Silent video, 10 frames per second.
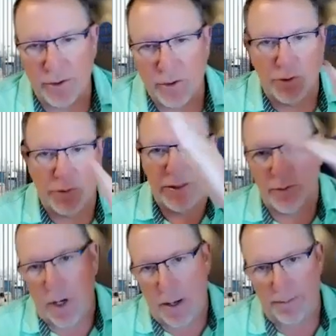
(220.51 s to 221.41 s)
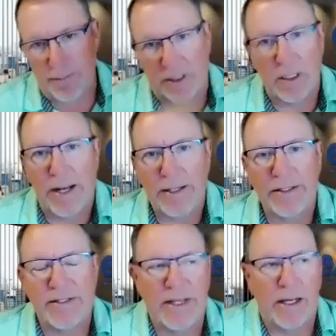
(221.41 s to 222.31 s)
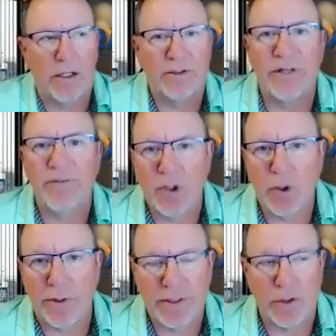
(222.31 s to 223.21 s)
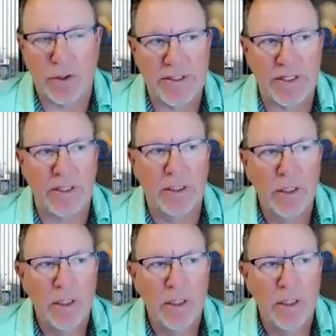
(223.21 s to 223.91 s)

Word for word: Interest rates are up, declining sales, inventory's increasing.